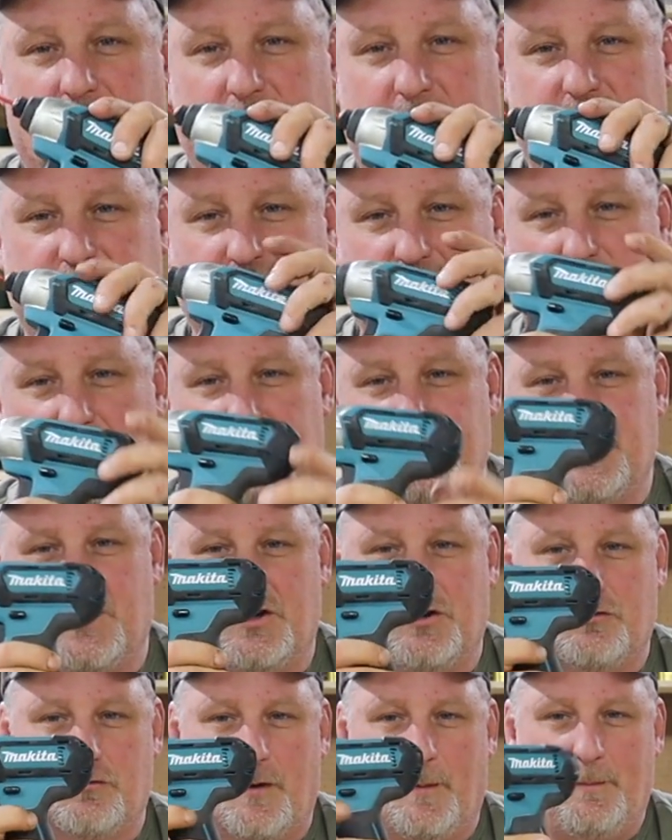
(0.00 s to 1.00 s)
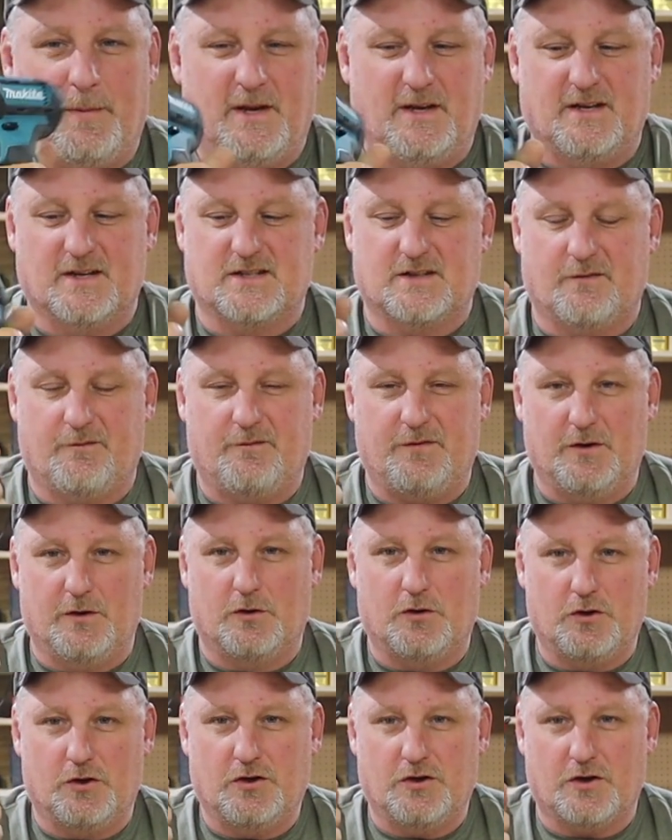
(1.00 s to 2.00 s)
is it grippy? Does it feel
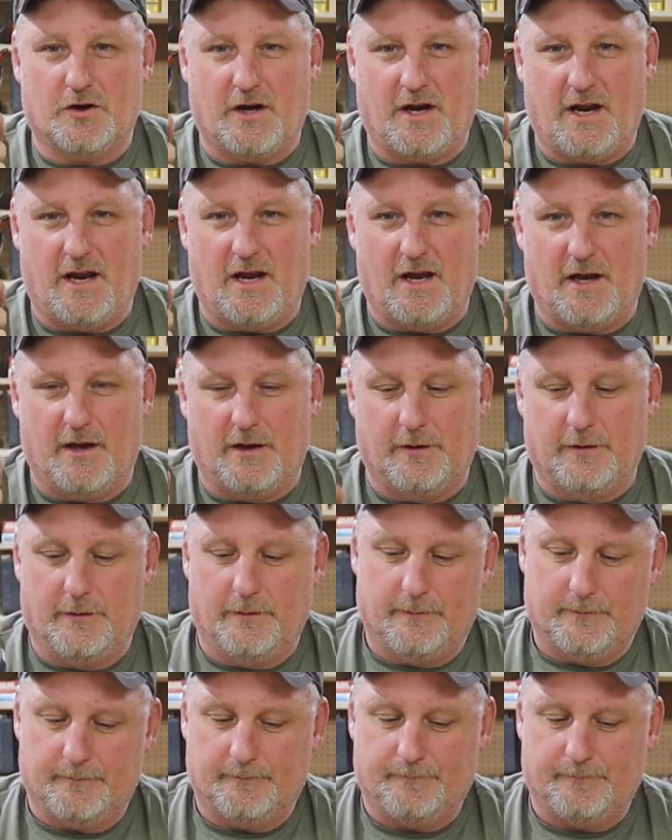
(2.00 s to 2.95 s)
good in your hand?